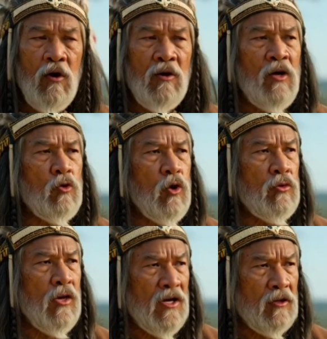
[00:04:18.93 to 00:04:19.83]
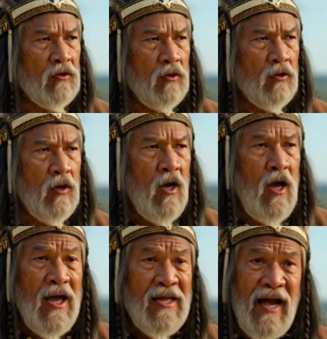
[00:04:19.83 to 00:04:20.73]
1 lunar year.
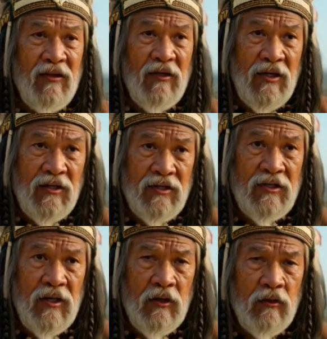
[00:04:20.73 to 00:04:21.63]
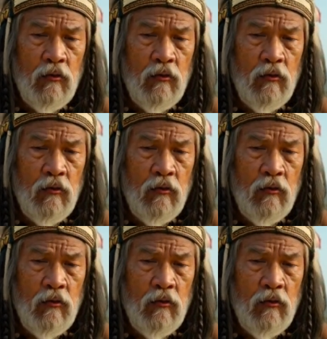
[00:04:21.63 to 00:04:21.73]
The calendar is steered.